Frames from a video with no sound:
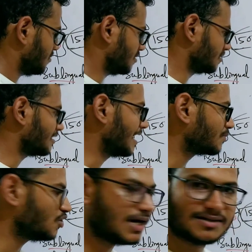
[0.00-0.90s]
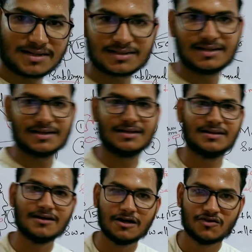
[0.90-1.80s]
or the carbohydrate
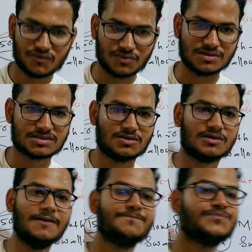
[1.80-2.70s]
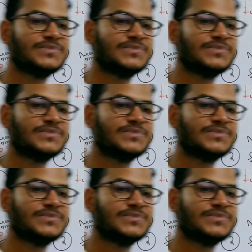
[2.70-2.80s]
containing foods. Okay.